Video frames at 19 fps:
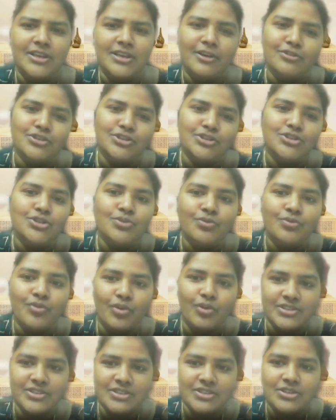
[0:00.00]
How did you
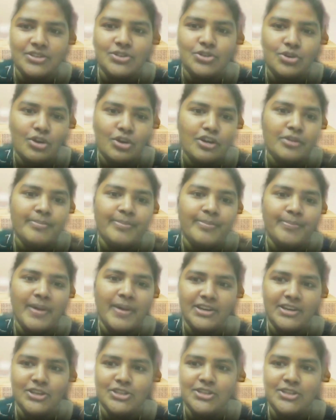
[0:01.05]
foster strong
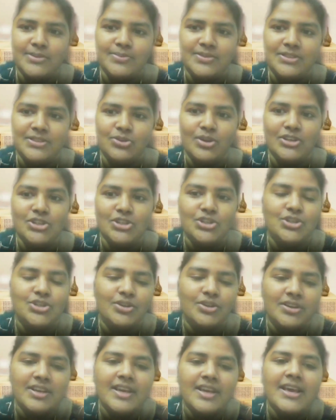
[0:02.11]
partnerships to
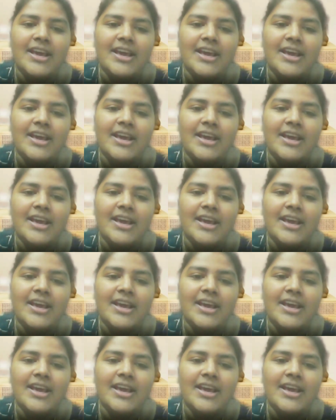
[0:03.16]
ensure